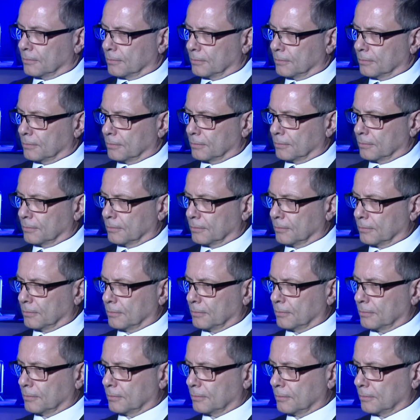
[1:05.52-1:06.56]

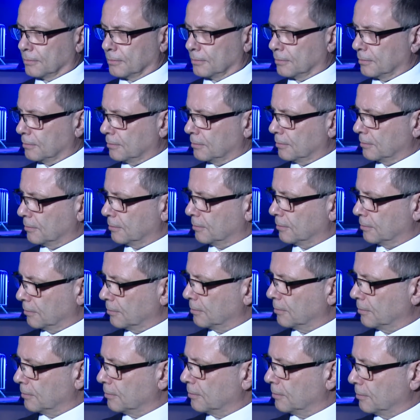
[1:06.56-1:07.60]

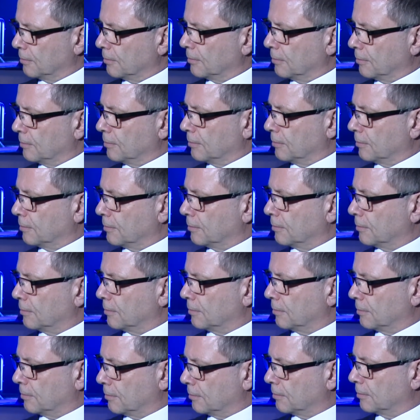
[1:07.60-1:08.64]

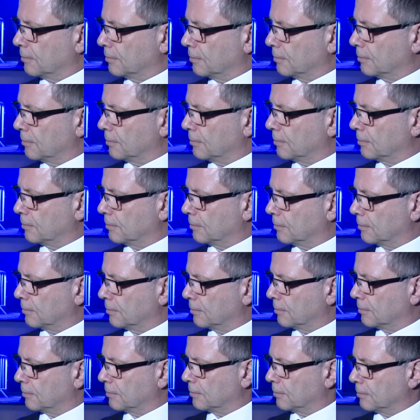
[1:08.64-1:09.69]

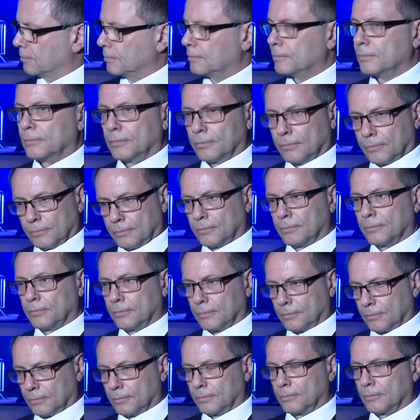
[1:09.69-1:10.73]

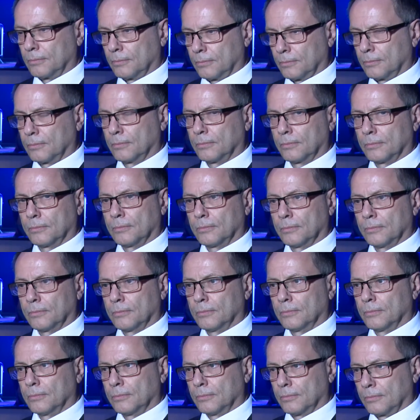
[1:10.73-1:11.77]

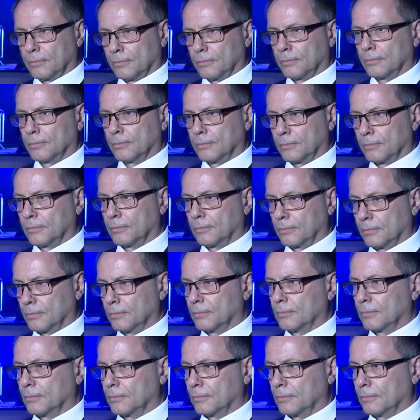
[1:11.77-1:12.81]

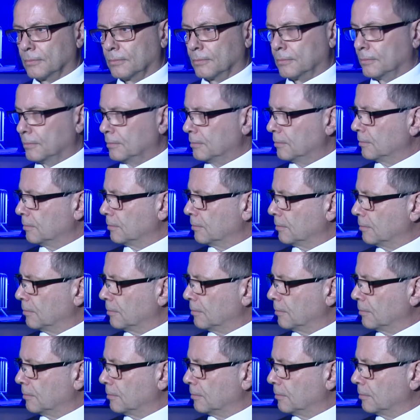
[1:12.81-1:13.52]
This person isn't speaking.